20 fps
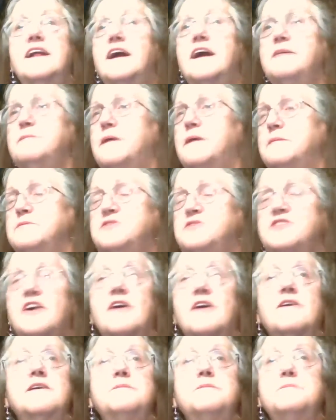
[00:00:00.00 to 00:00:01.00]
and I'm
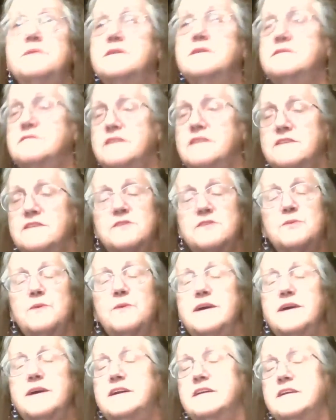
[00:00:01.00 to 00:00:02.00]
sorry, but it's the
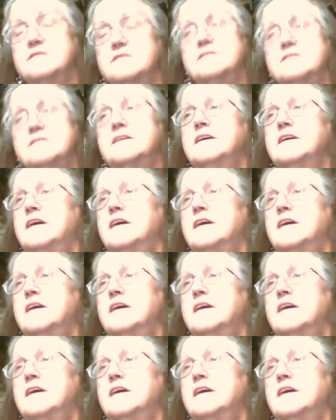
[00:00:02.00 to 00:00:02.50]
way it is.